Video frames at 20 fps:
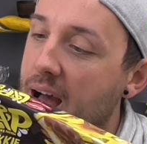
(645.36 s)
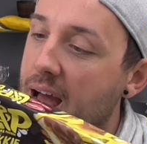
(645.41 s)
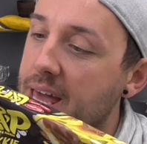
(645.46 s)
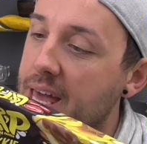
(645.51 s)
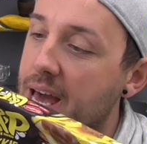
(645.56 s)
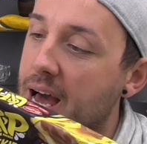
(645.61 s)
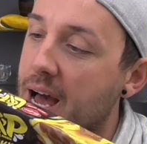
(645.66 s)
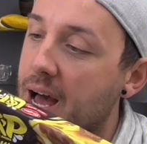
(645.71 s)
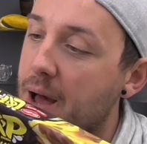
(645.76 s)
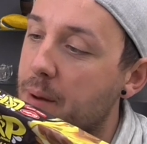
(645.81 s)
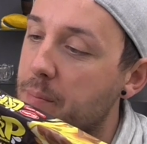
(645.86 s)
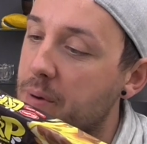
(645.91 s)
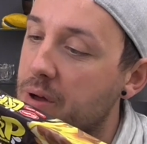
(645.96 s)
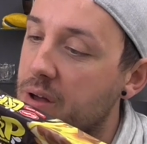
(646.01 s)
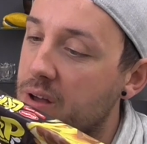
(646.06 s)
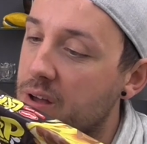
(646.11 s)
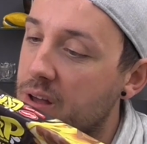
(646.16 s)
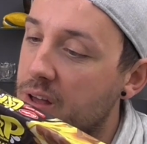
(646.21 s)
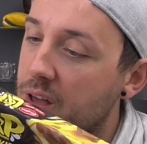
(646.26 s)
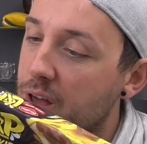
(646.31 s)
I
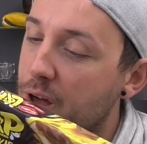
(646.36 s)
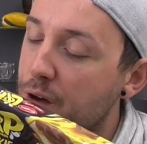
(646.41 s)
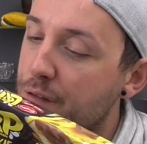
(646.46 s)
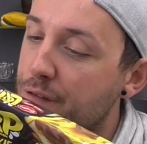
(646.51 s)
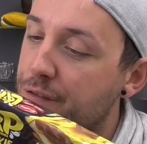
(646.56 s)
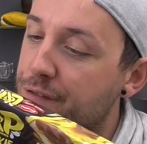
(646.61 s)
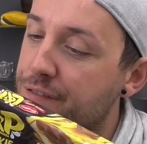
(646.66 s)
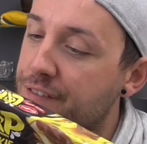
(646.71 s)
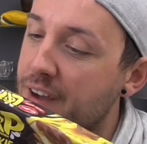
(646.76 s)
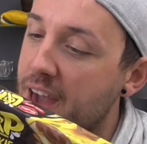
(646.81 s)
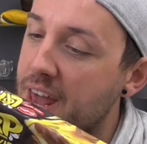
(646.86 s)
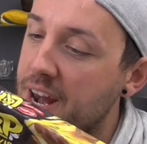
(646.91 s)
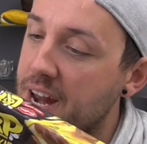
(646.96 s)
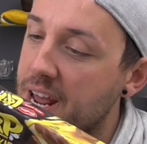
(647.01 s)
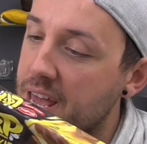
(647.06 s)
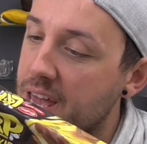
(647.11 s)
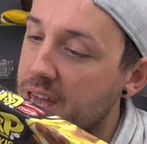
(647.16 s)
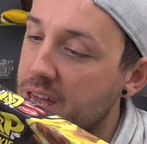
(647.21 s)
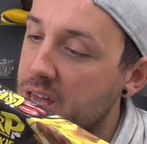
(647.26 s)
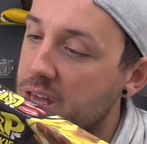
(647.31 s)
am
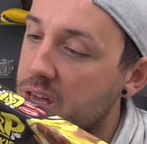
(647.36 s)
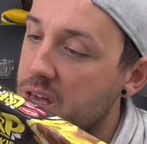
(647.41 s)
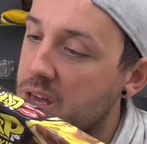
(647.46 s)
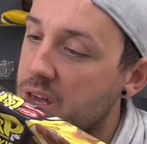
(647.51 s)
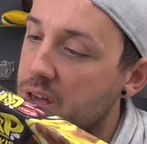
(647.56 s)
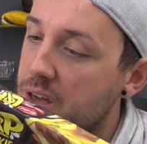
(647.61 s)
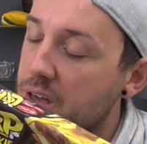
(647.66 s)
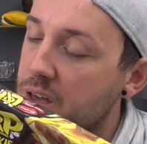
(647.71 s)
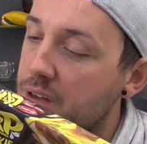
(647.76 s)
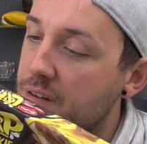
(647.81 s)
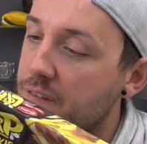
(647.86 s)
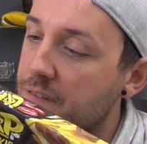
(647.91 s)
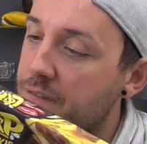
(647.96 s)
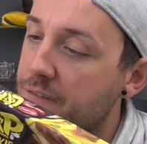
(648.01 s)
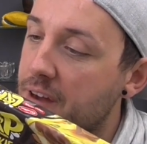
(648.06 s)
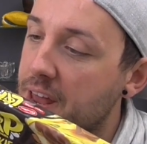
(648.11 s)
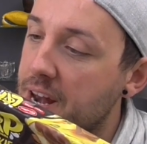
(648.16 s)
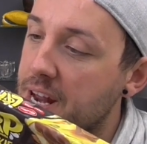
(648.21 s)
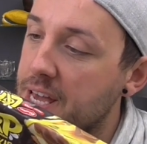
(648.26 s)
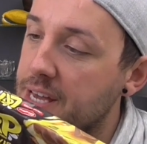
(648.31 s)
very,
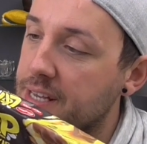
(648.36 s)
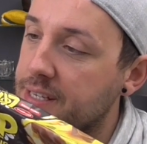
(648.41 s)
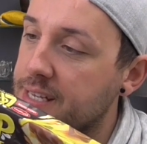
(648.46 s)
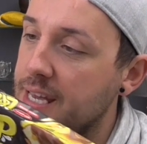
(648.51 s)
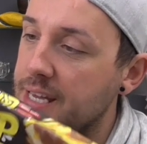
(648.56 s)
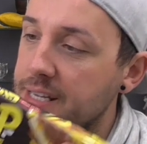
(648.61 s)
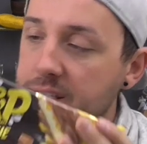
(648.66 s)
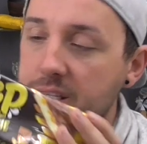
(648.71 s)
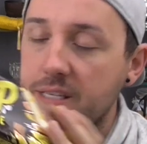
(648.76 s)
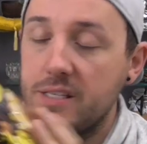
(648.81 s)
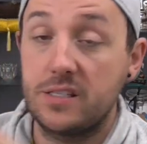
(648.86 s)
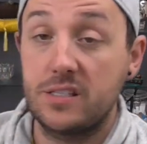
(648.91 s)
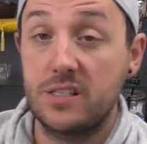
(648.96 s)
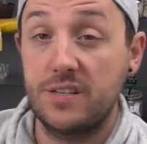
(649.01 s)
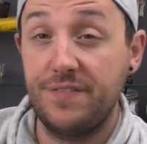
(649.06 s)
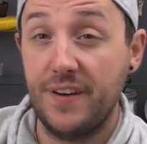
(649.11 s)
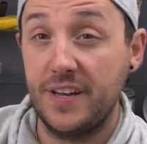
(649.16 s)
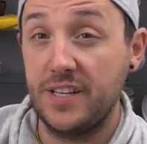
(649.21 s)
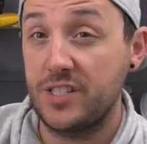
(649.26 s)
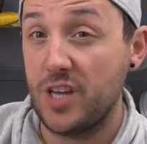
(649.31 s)
very excited to
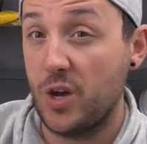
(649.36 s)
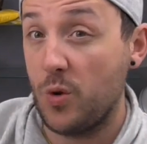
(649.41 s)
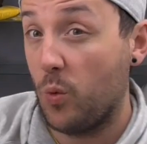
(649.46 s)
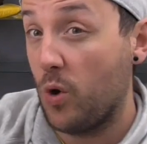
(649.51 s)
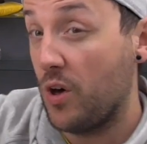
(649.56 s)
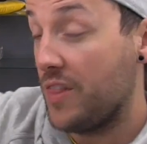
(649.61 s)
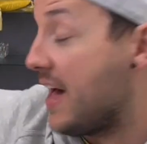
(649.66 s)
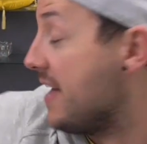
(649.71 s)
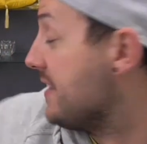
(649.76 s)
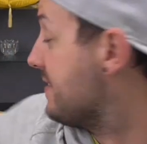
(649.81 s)
find out what